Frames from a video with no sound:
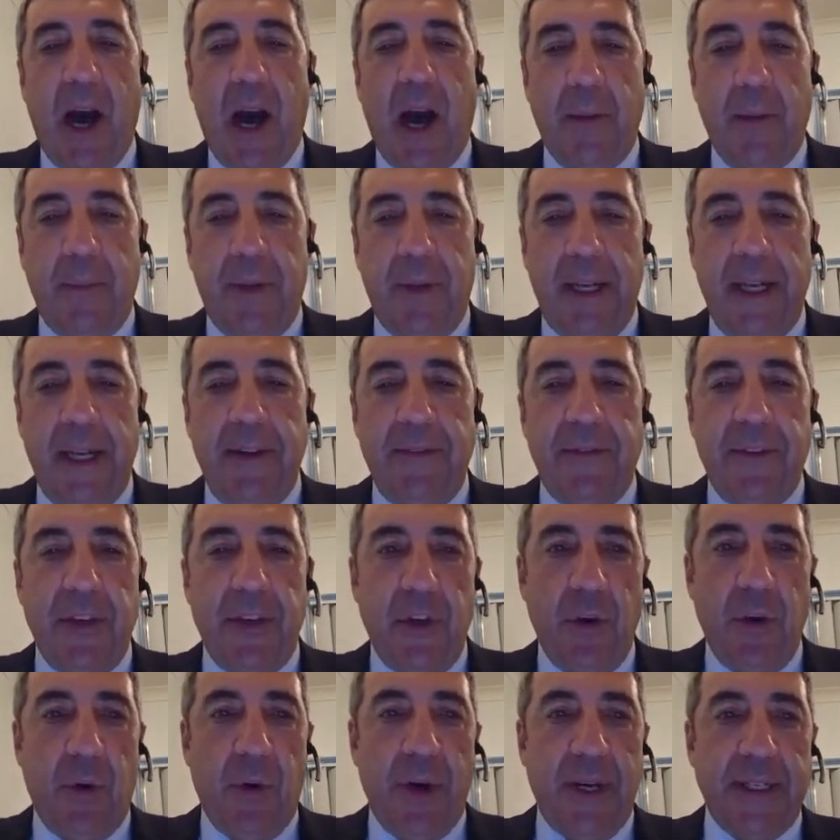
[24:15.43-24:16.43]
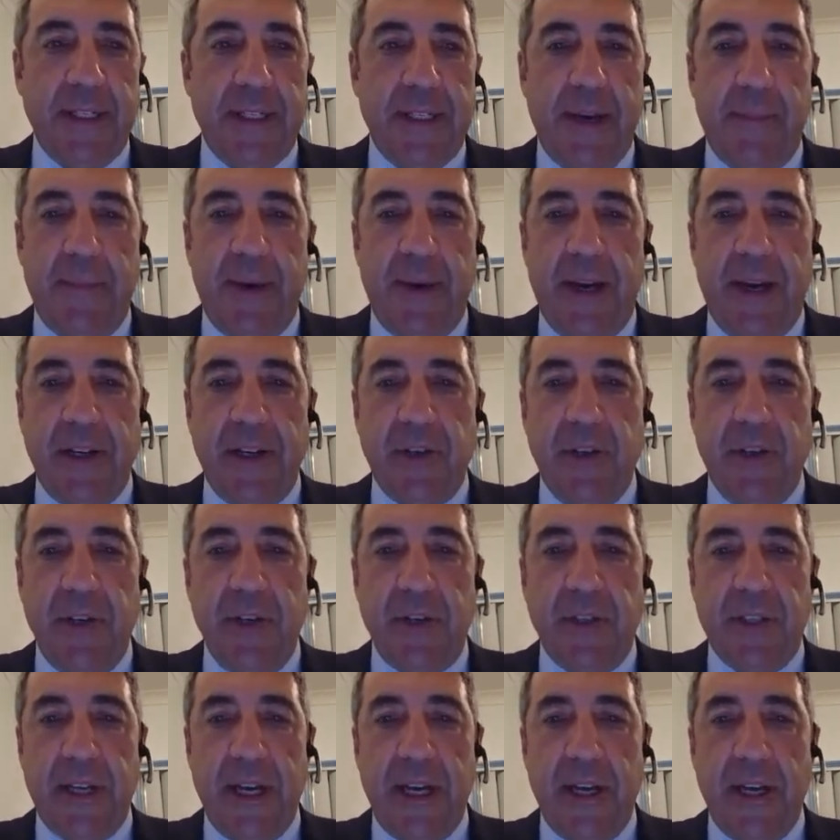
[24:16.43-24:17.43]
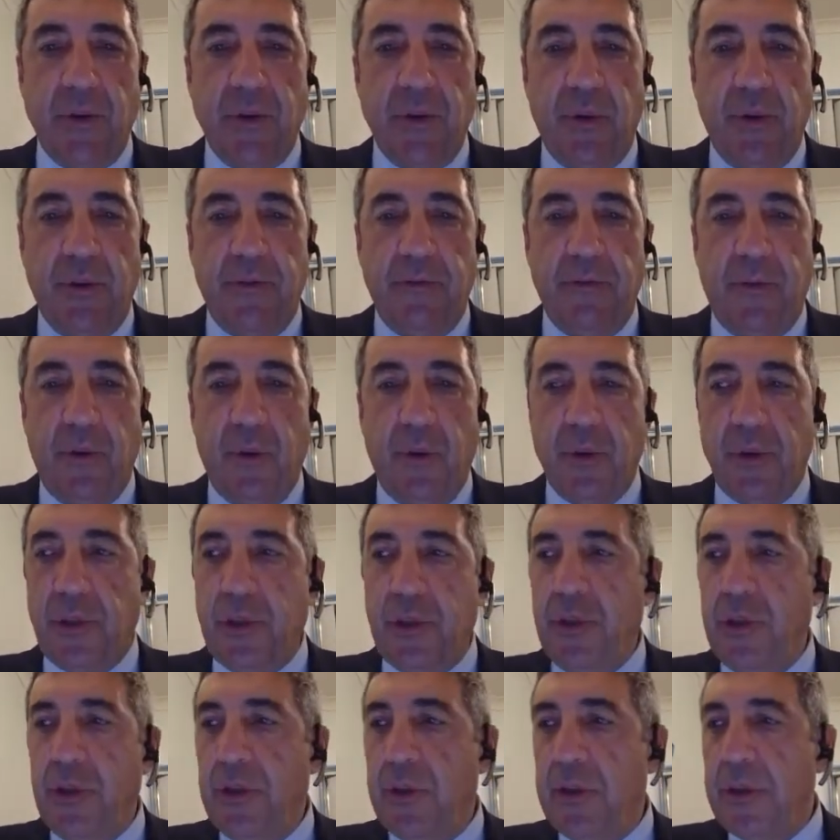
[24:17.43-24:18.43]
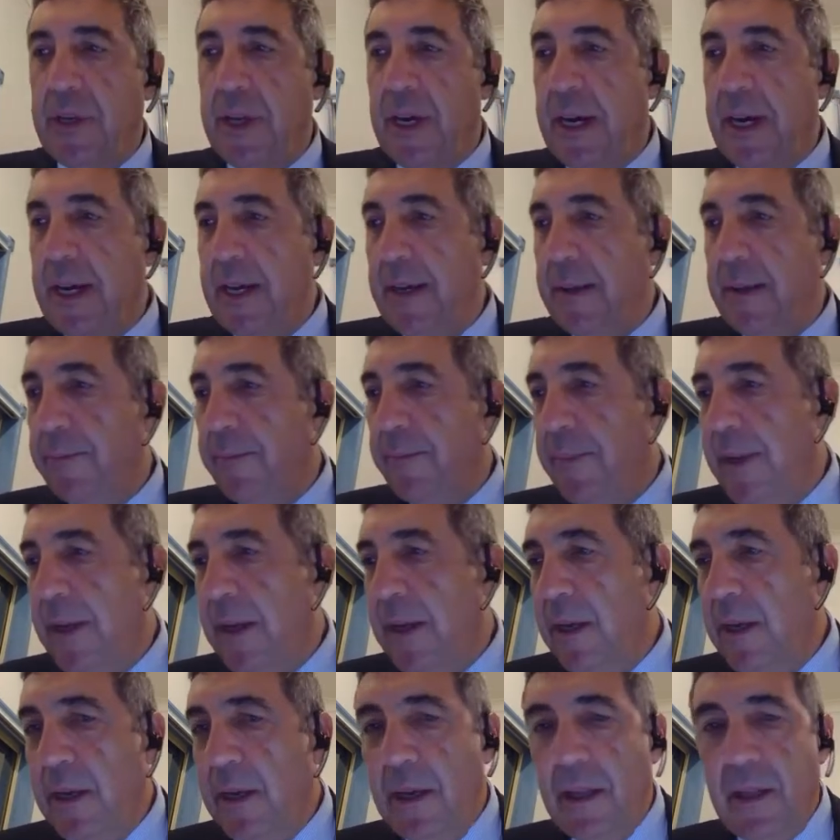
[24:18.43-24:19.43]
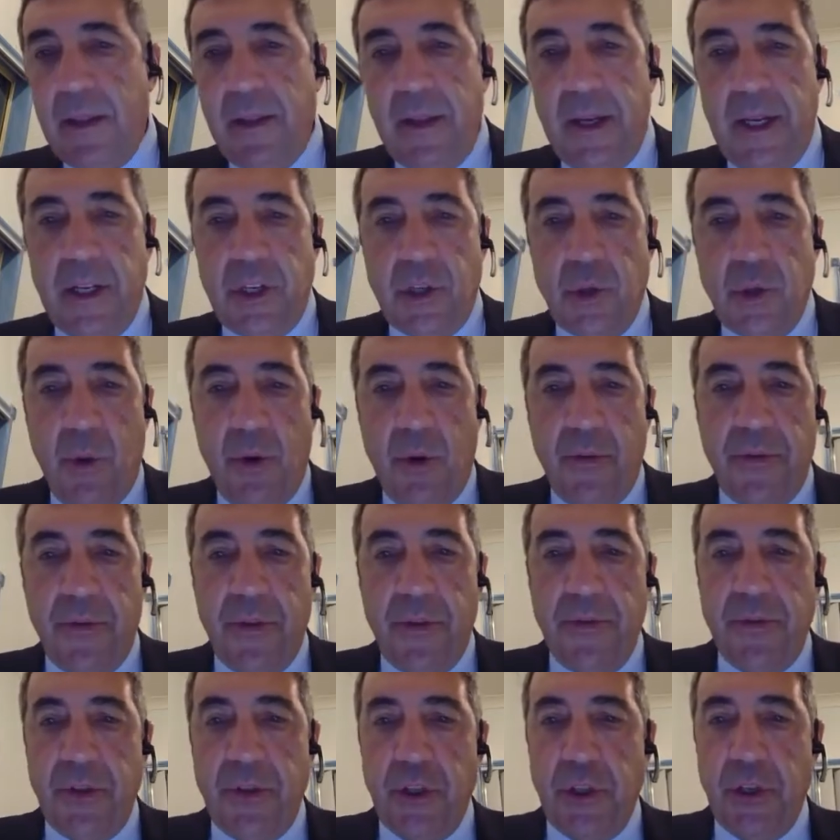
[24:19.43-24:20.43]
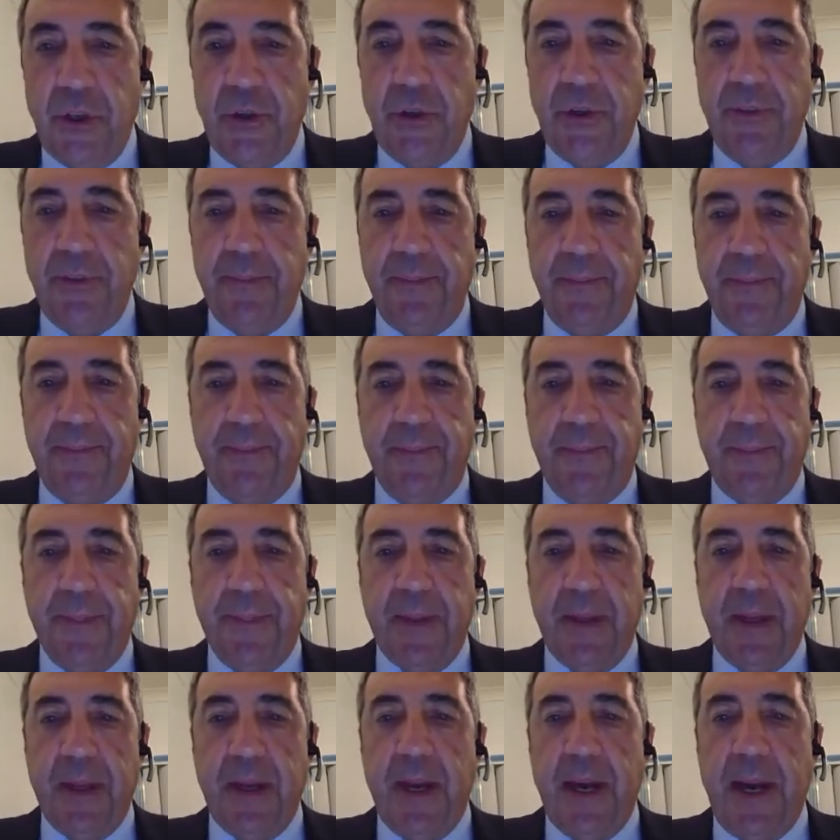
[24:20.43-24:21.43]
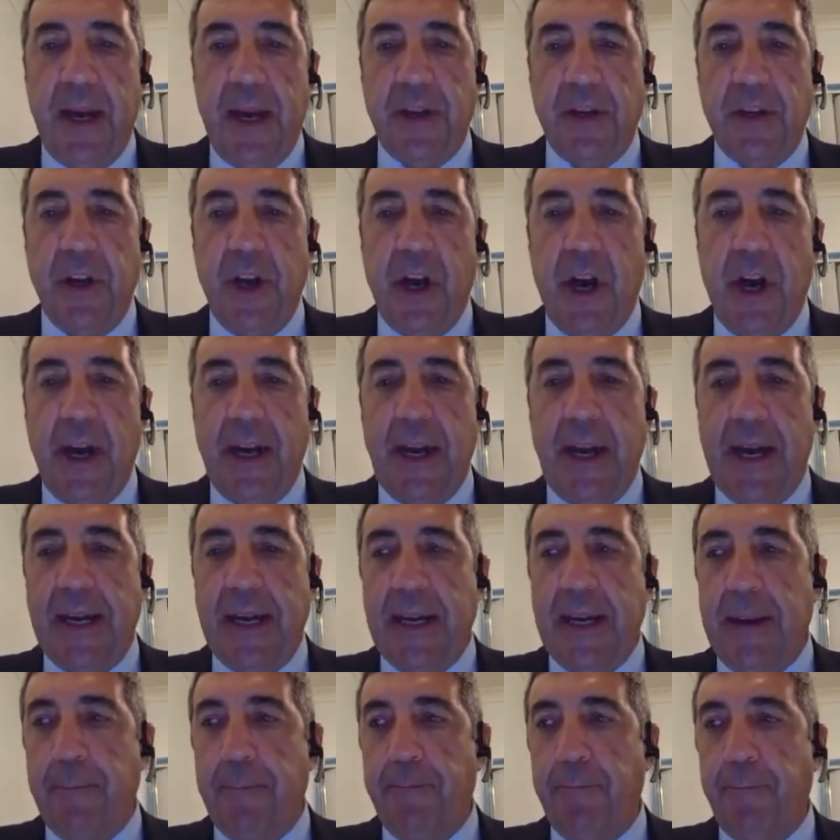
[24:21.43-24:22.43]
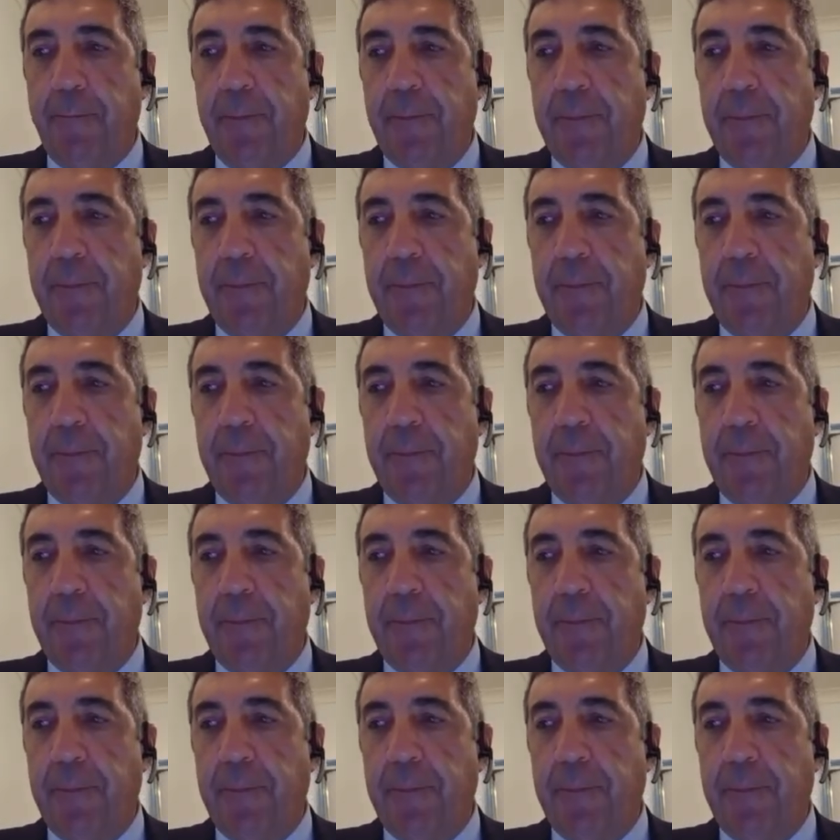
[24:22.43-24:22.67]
I believe that your examination is scheduled for Tuesday, the 12th of June at 9 a.m.